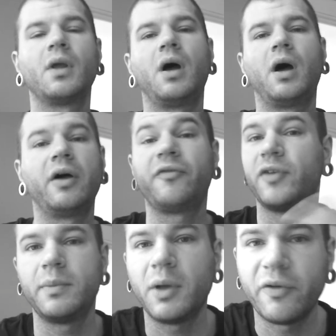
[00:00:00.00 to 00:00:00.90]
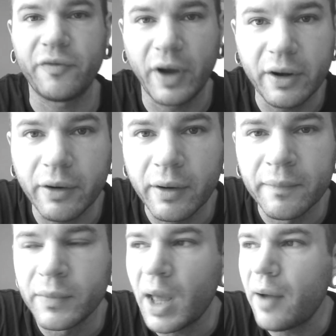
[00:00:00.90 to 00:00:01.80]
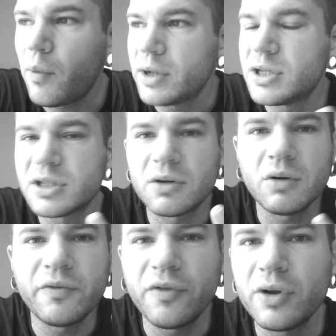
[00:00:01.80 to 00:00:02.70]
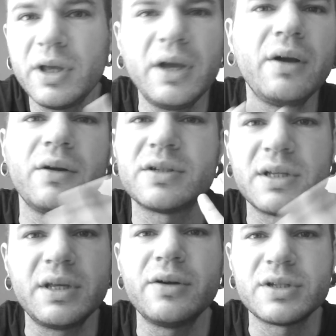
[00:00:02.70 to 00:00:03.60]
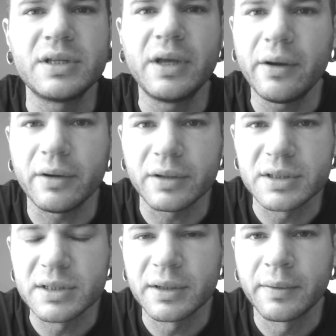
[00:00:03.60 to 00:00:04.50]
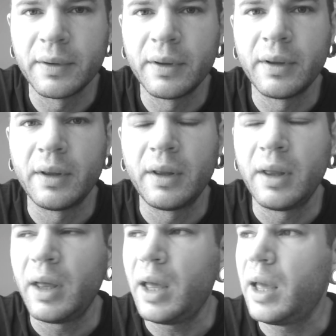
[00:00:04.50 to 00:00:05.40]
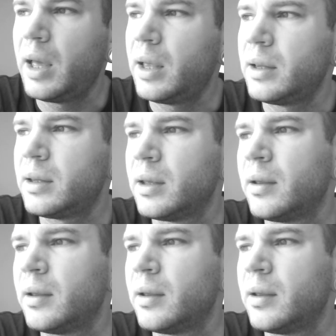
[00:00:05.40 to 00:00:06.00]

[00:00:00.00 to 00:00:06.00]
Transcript: uh, female fighter. I watched this girl for years and years and years. And